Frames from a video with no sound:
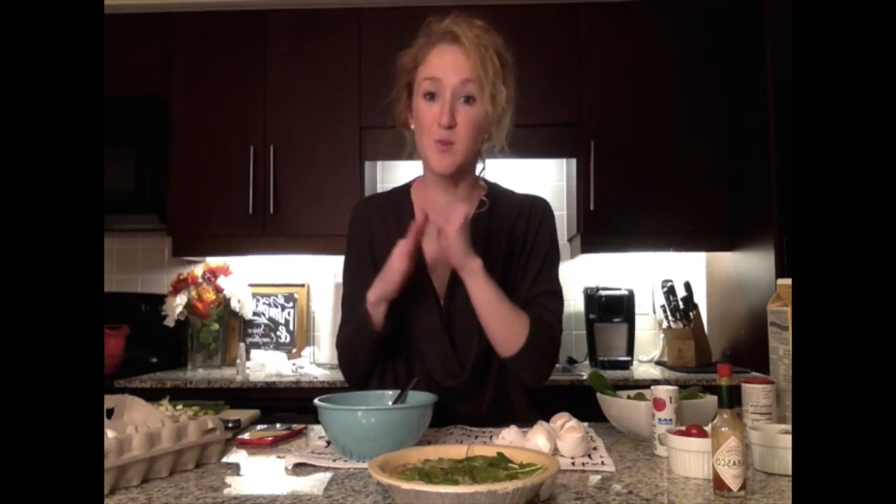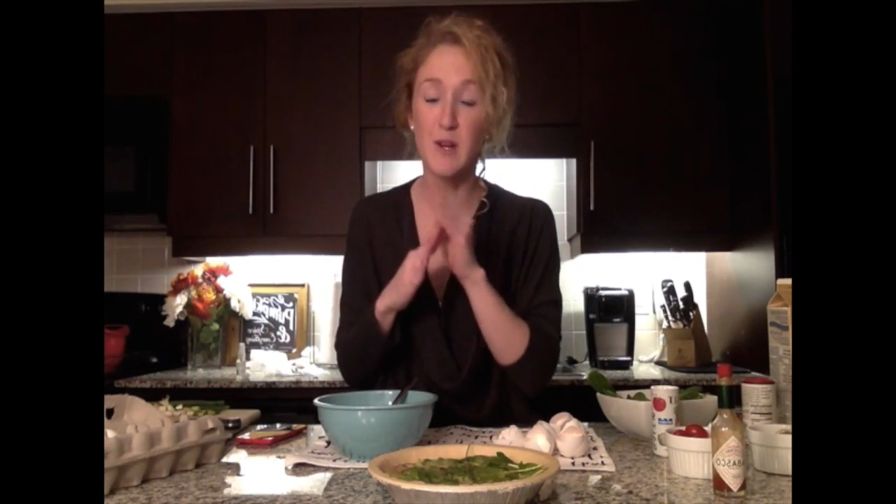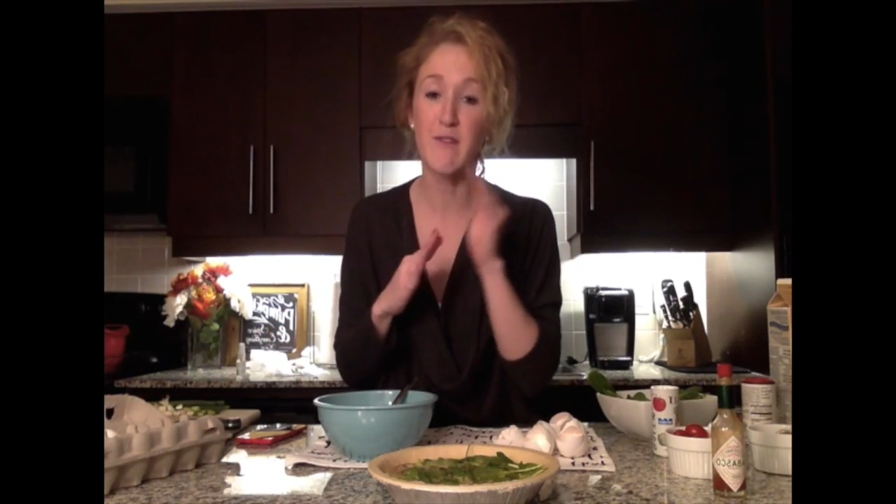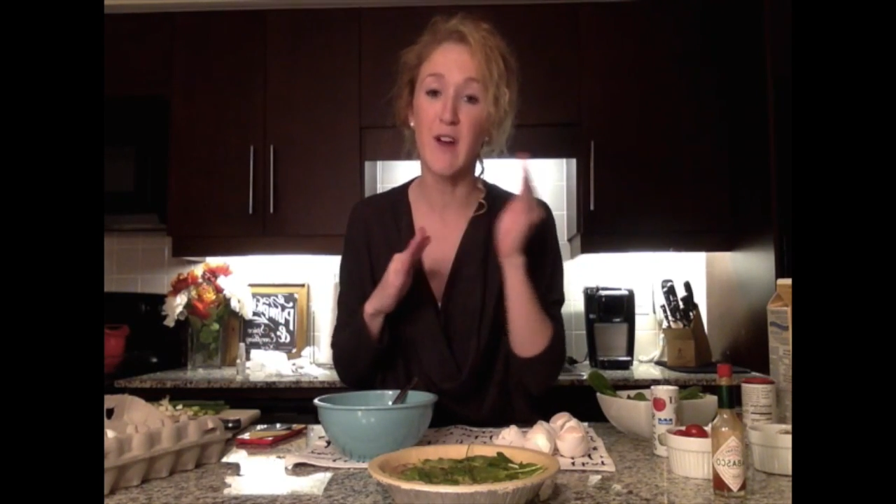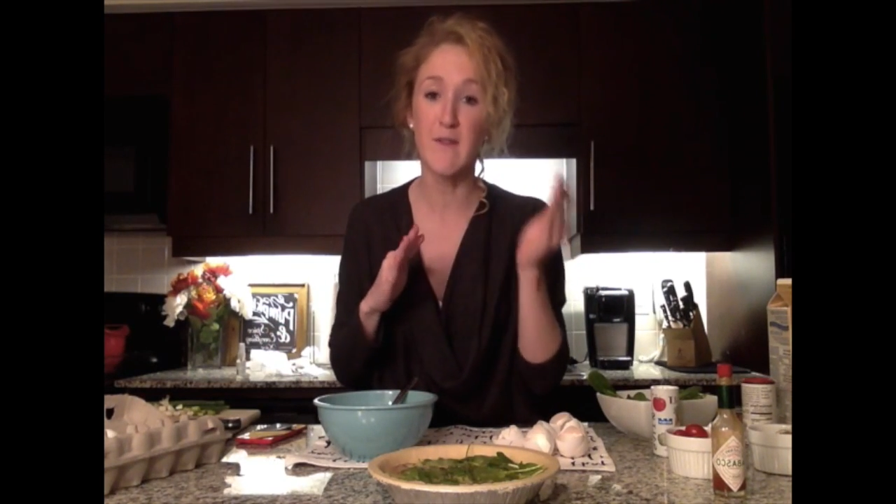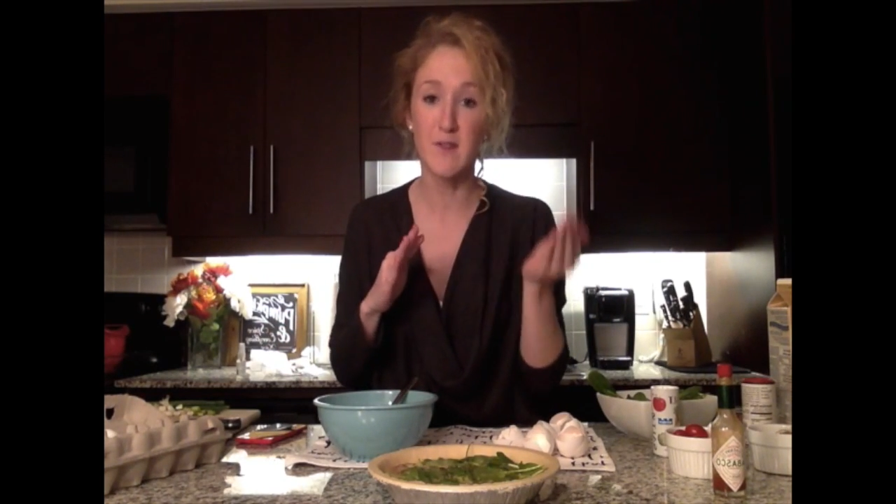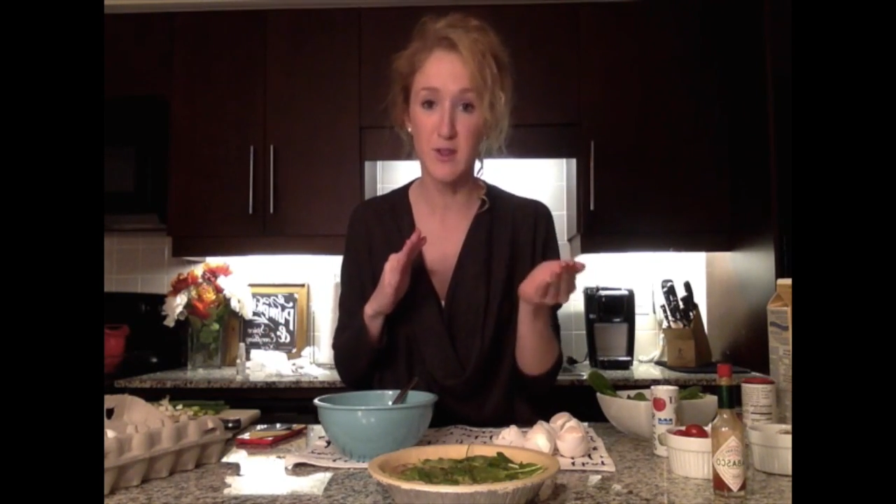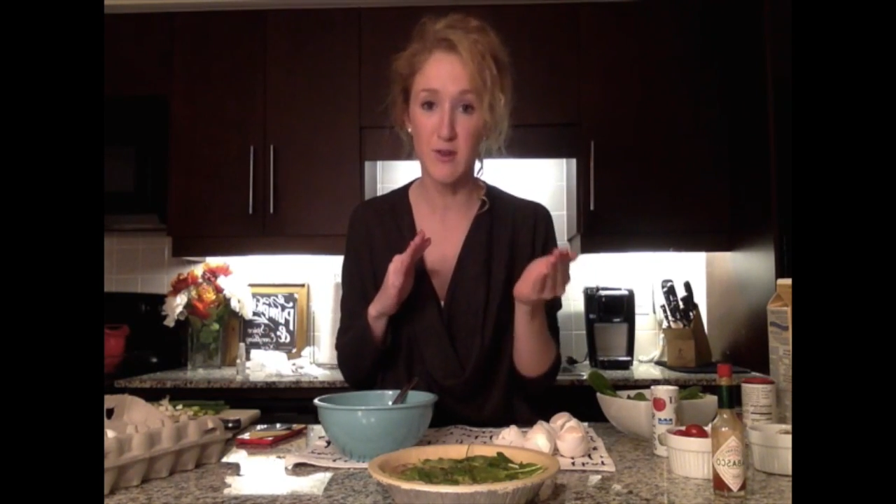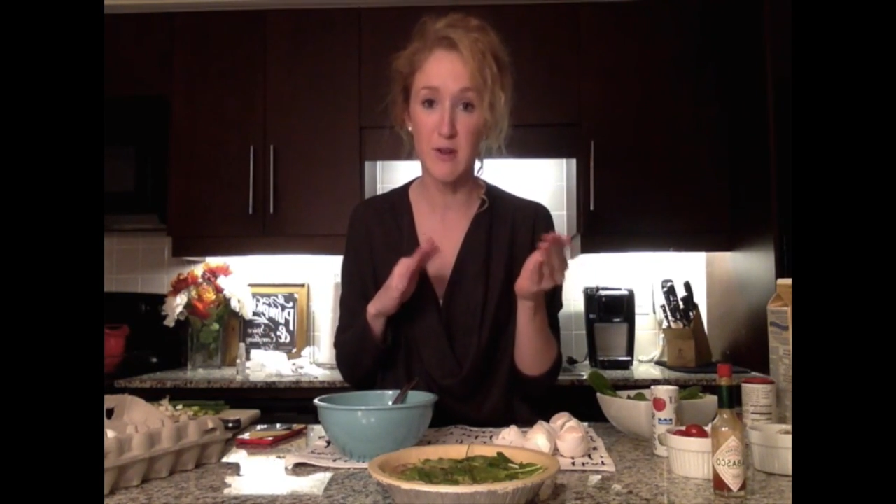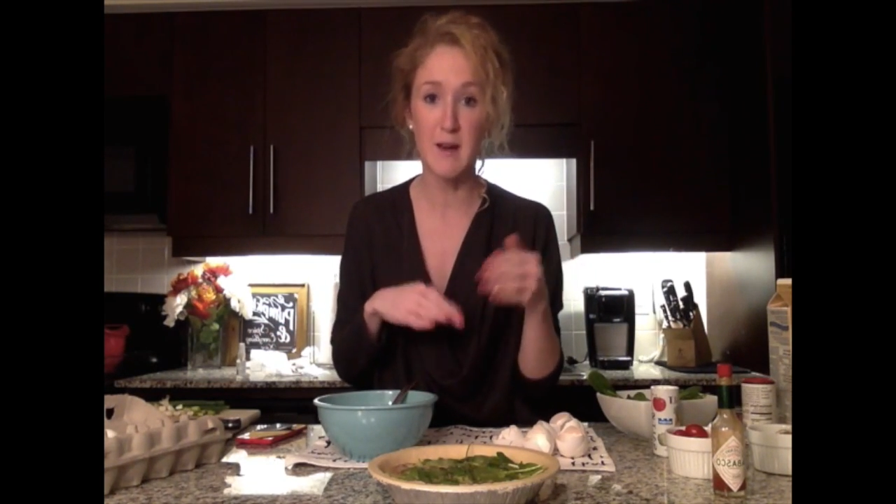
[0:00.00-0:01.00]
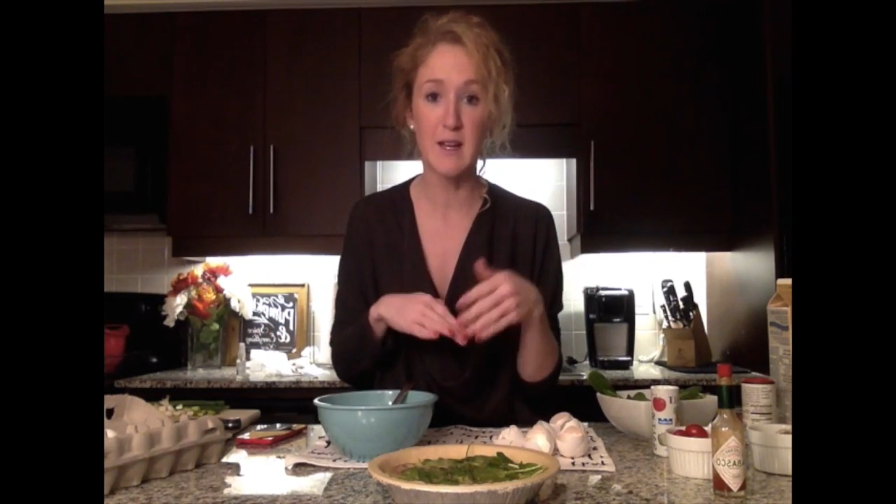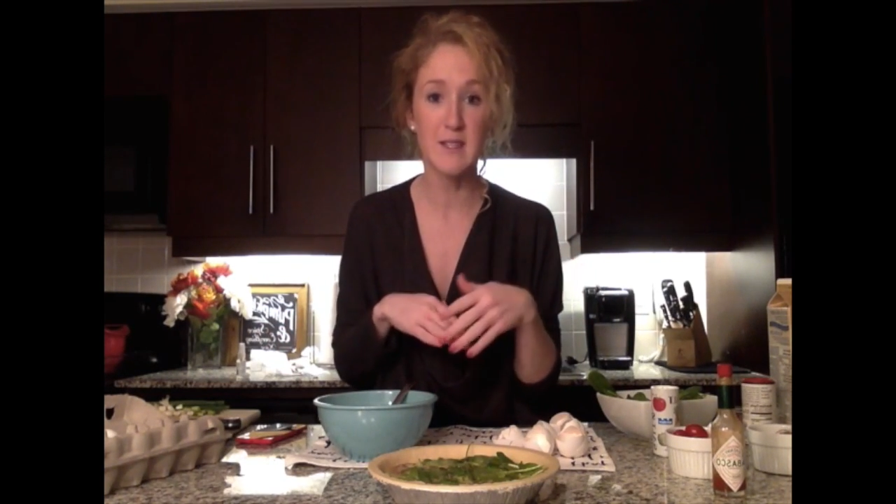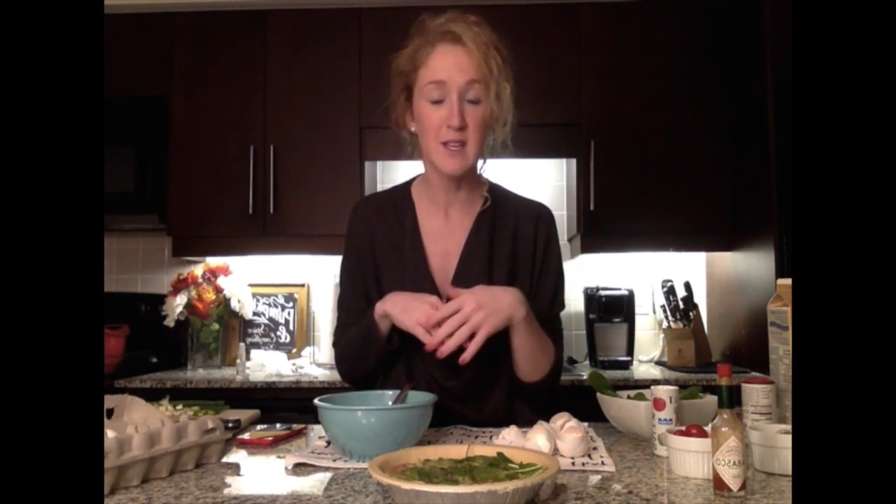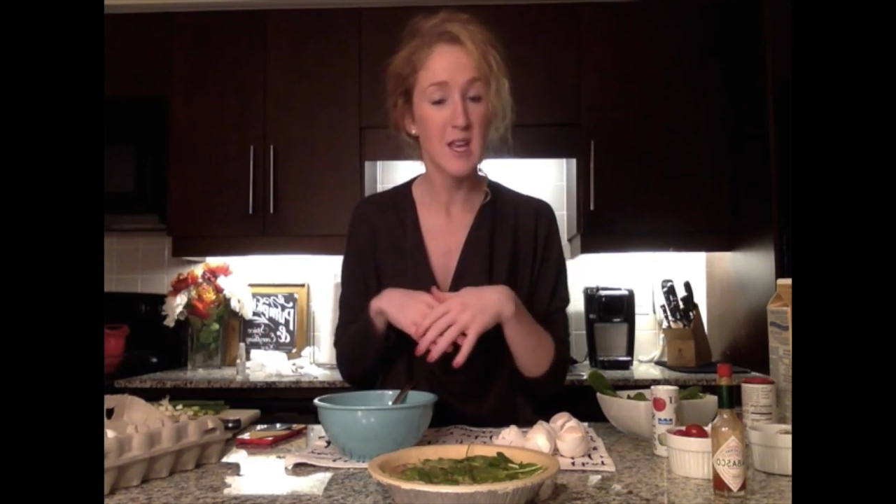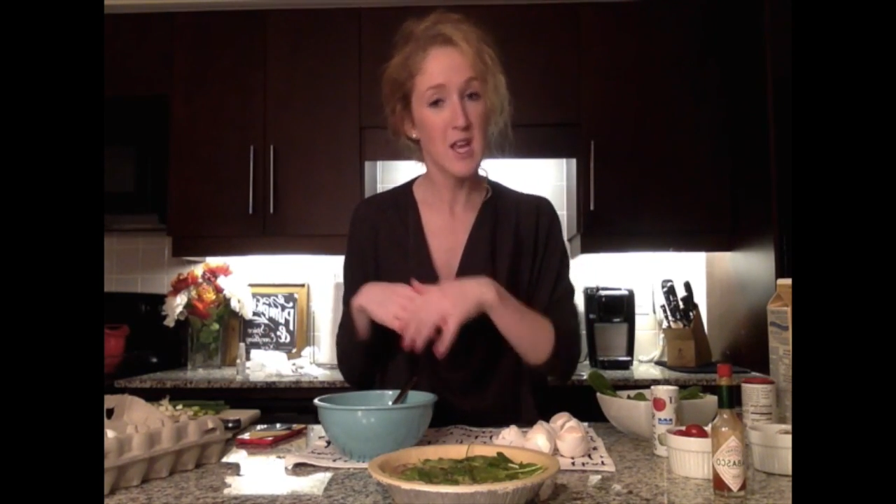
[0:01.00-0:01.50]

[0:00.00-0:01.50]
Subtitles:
25 to 30 minutes.